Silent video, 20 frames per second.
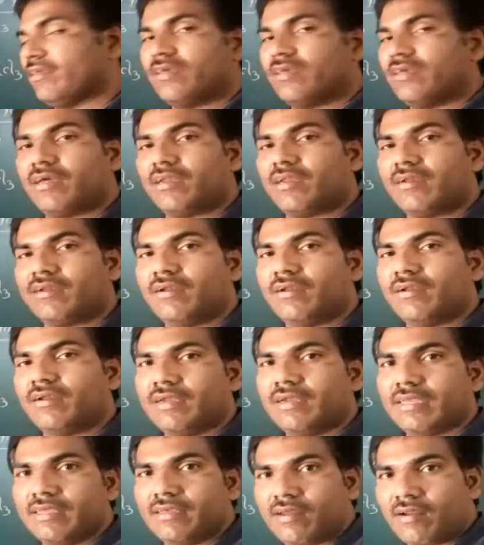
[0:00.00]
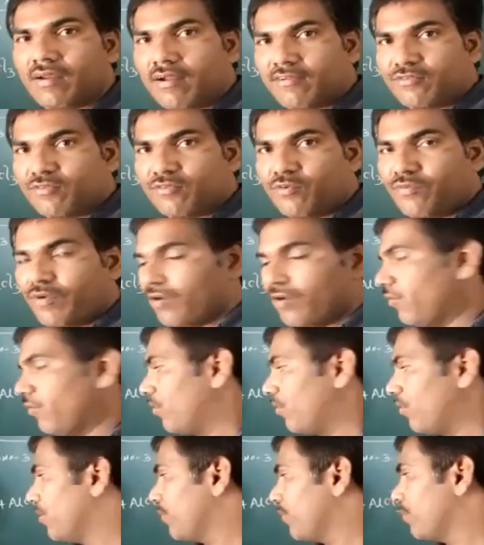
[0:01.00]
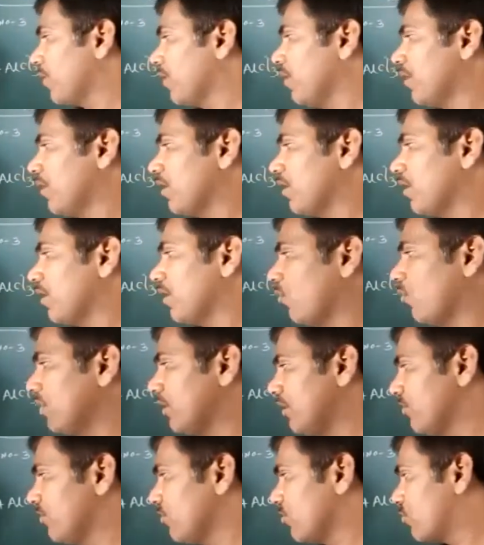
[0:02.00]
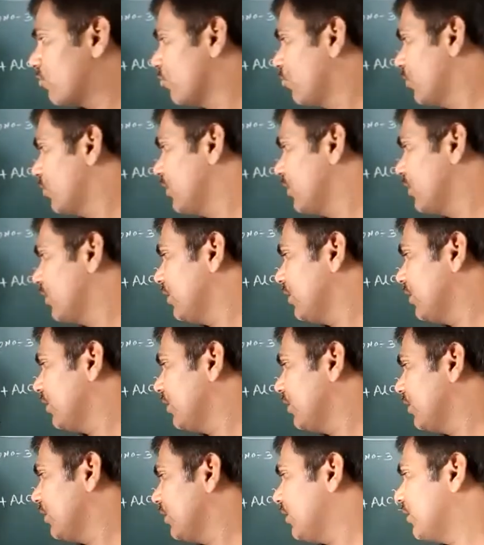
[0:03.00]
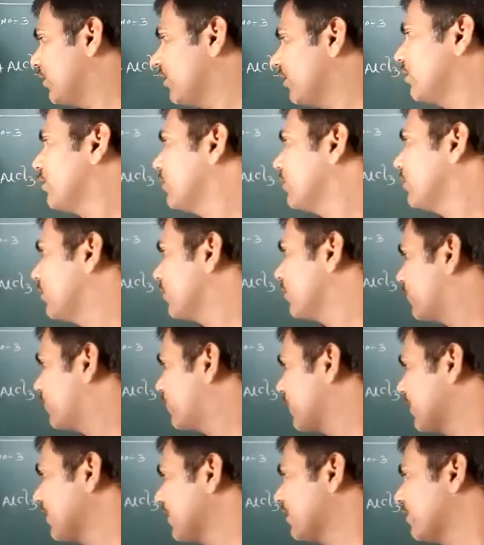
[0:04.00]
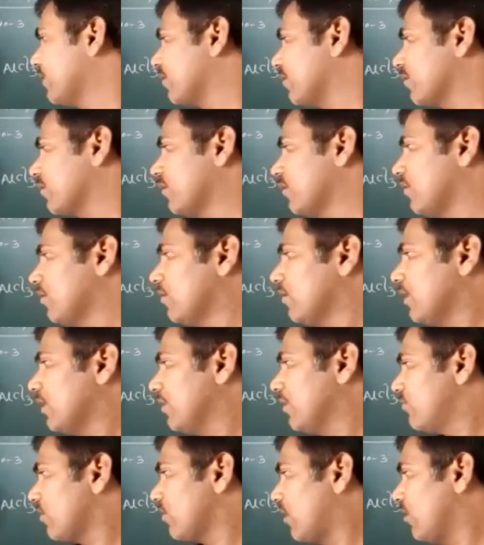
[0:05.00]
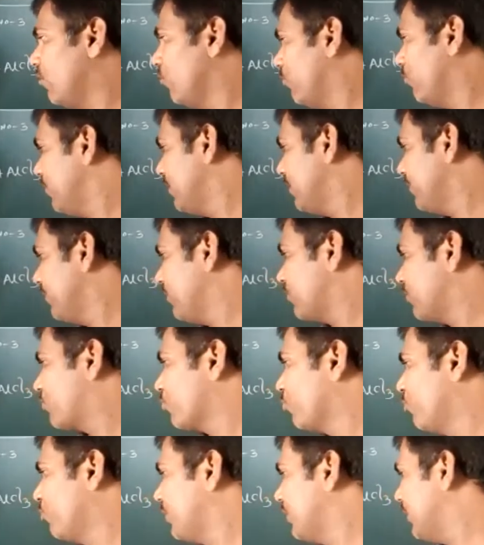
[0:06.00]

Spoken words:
here. Here also 1. Chlorine is a 2 here. Here 3 here. Yes, aluminum is 2